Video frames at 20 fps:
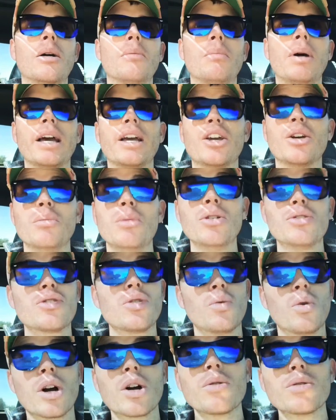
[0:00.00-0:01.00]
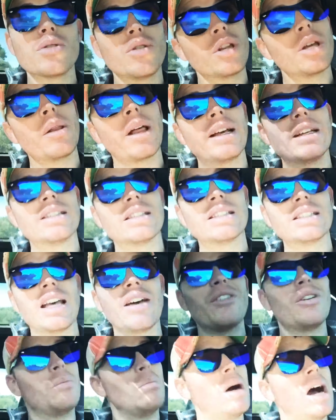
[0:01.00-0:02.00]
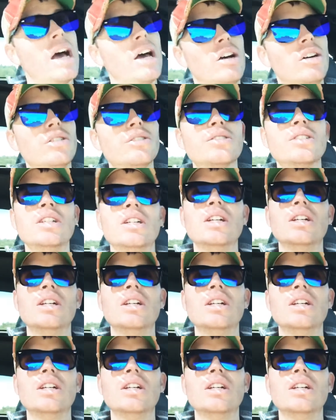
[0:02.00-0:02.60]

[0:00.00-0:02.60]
My commute to work was only like 7 miles,